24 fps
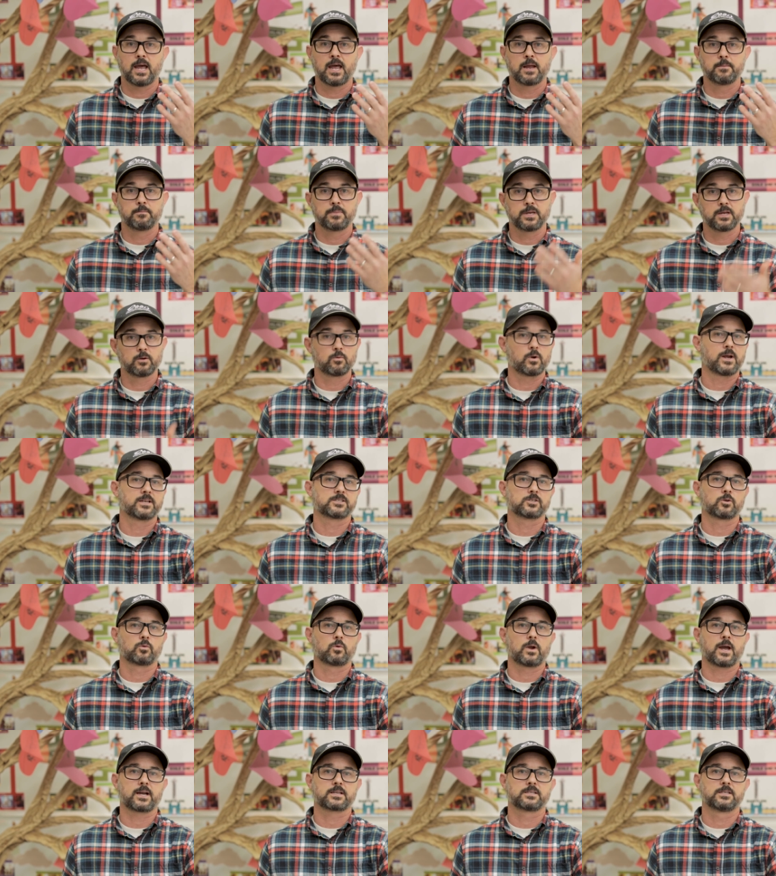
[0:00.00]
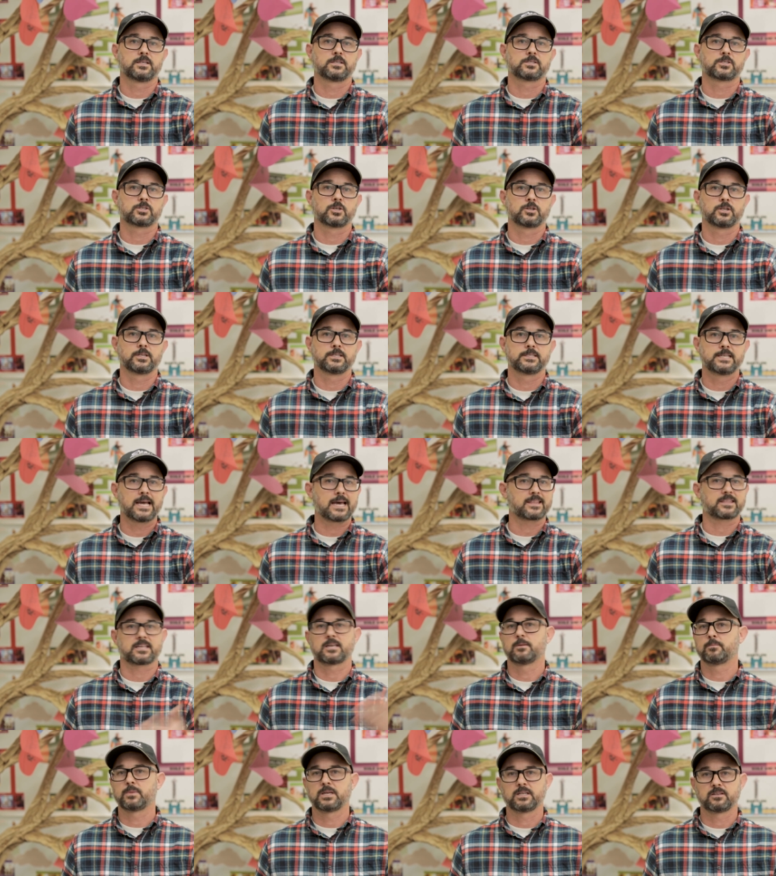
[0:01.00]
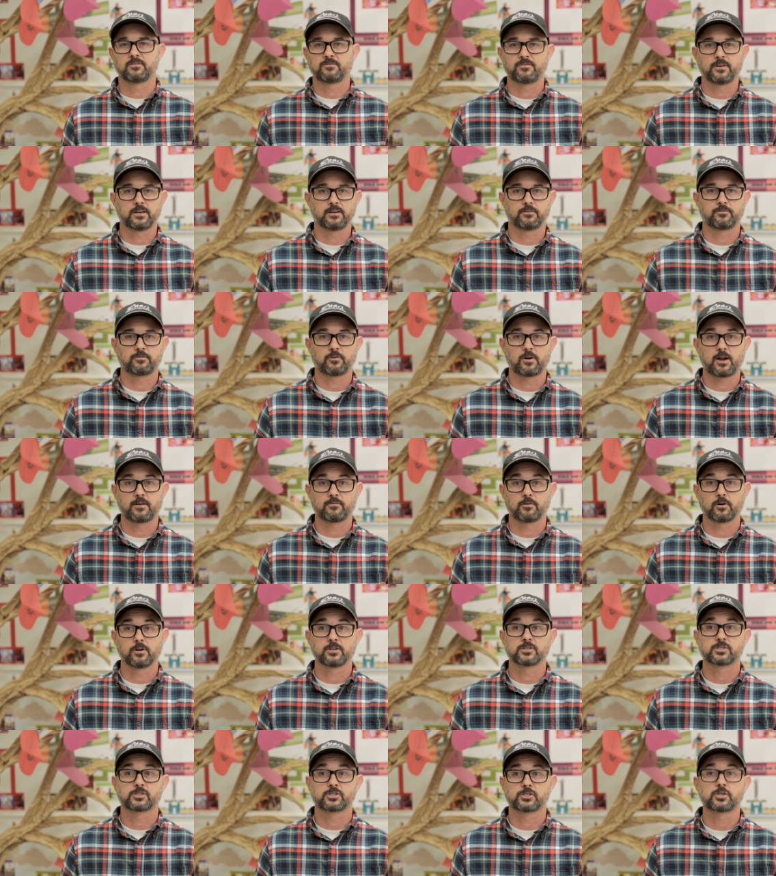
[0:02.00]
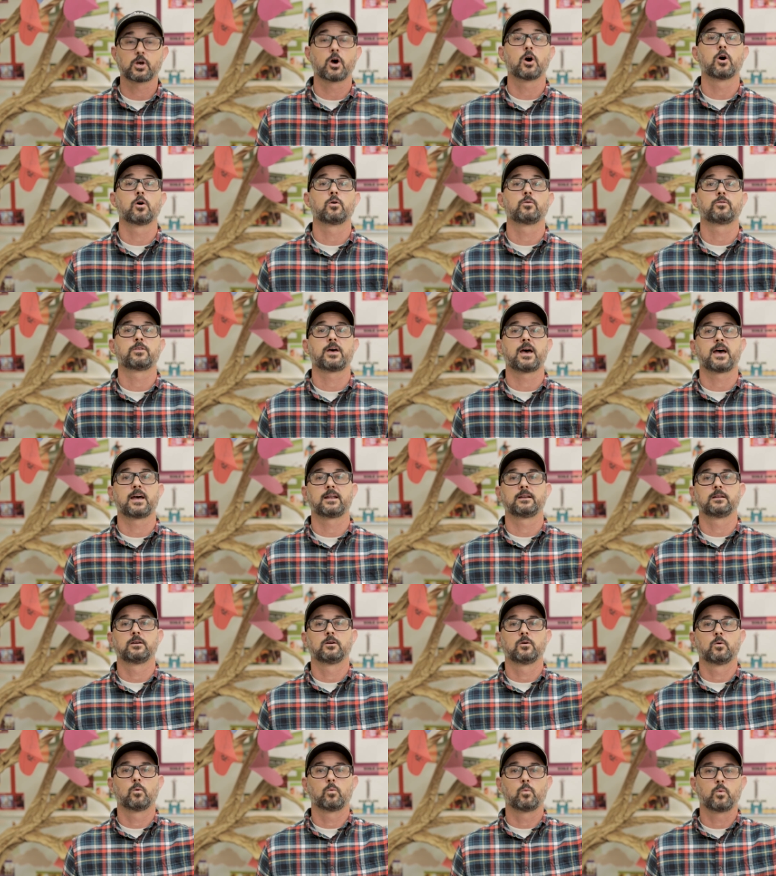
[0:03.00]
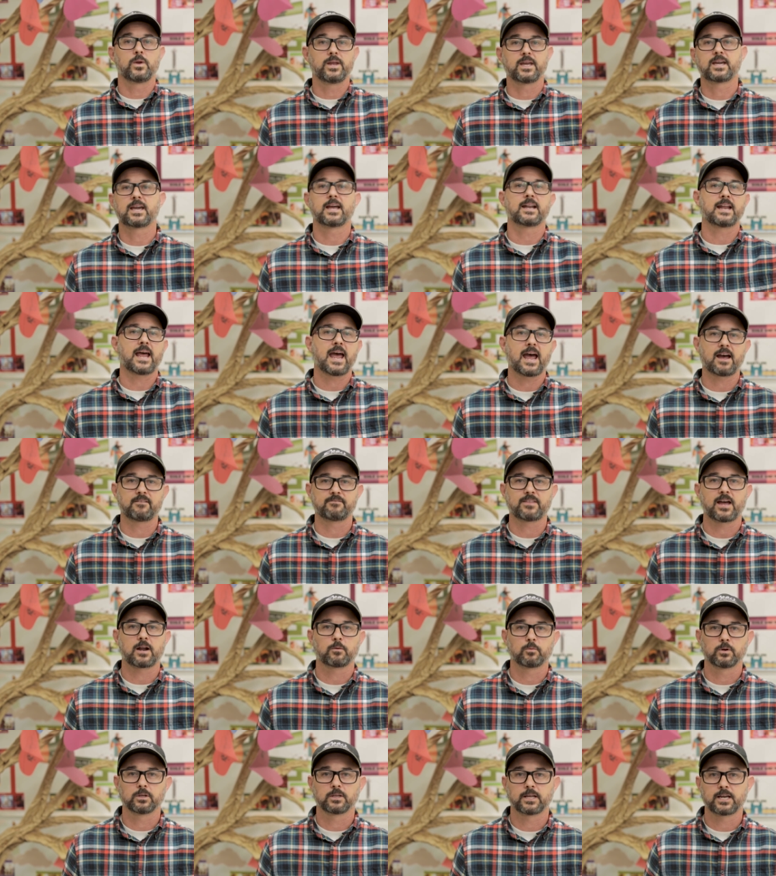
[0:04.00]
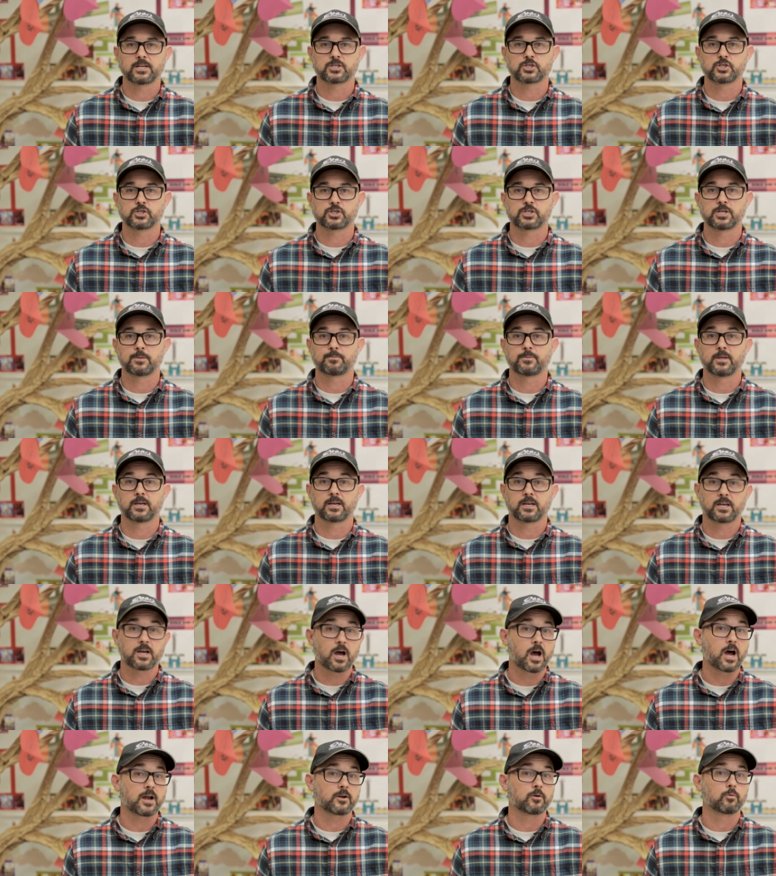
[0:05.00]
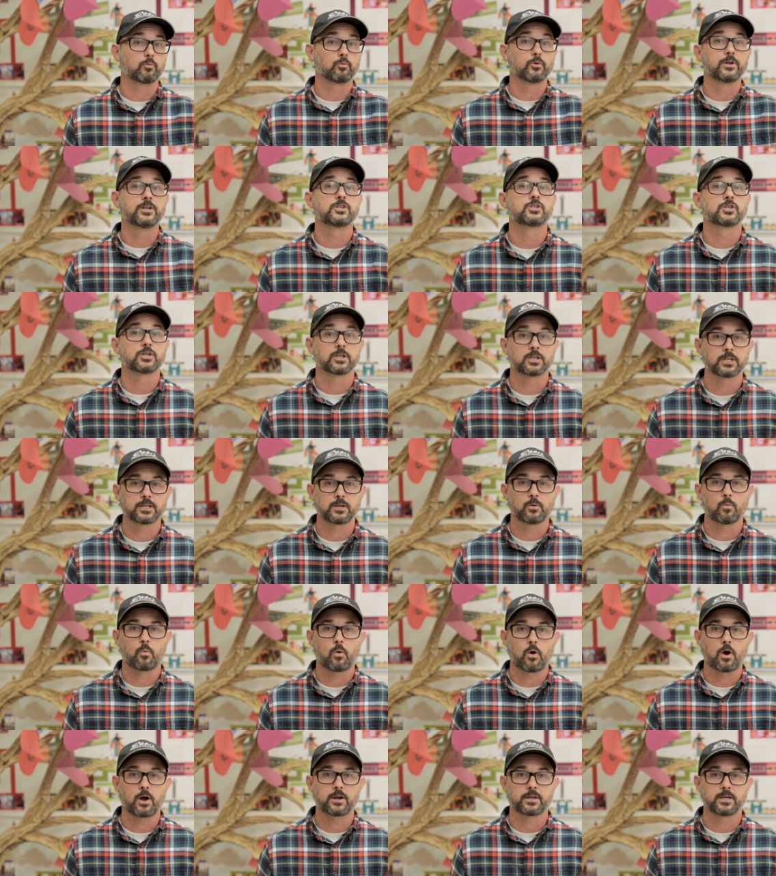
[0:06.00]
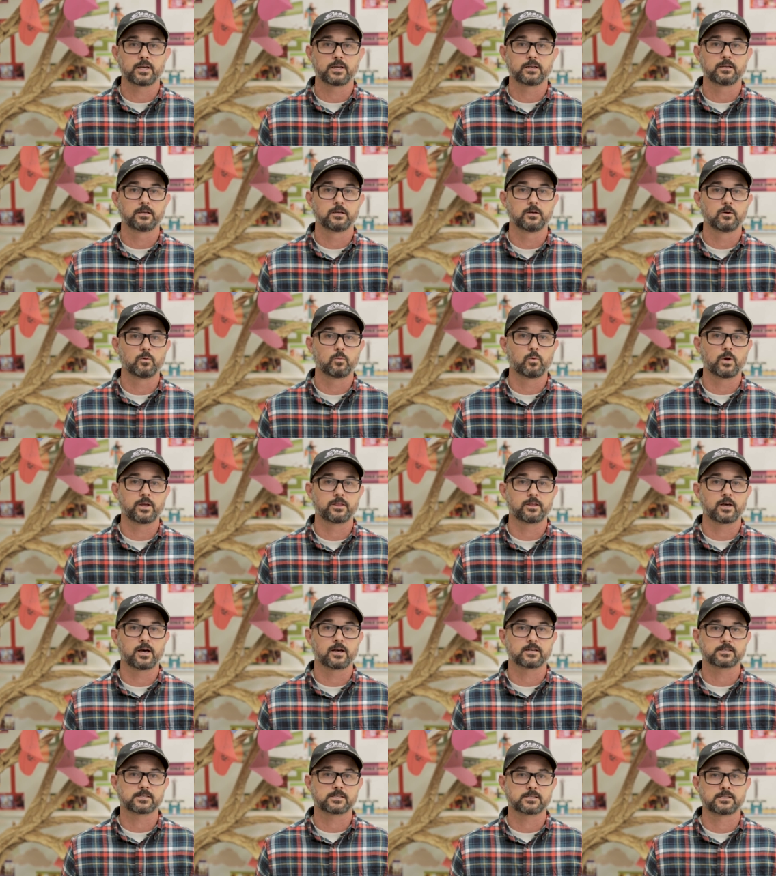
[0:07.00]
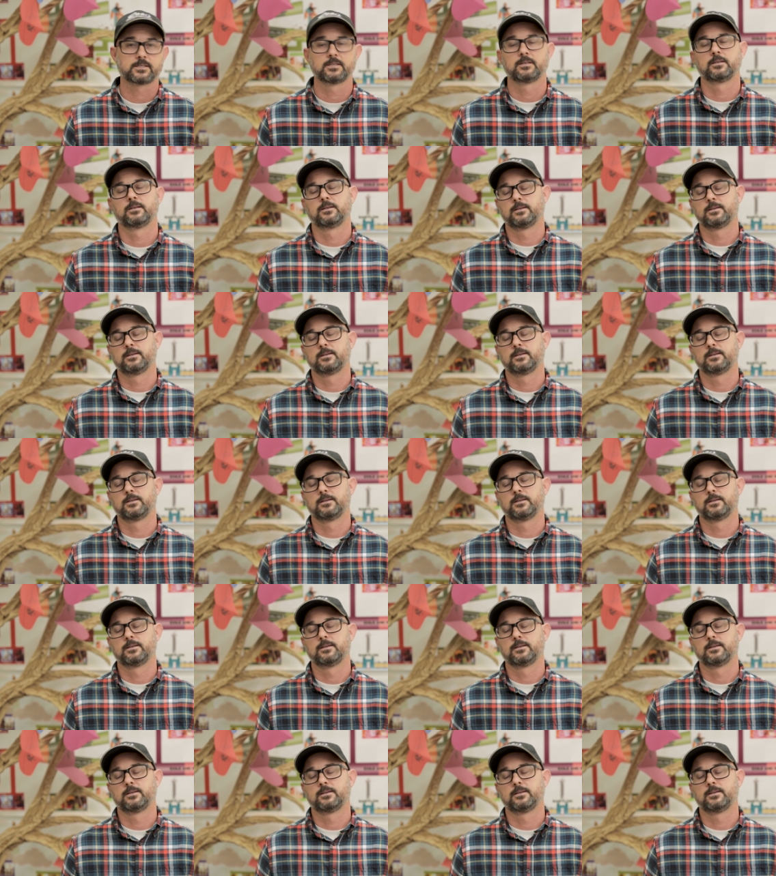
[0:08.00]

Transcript: and be resurrected so that death can be defeated forever and so that we can have that relationship that God originally wanted with us.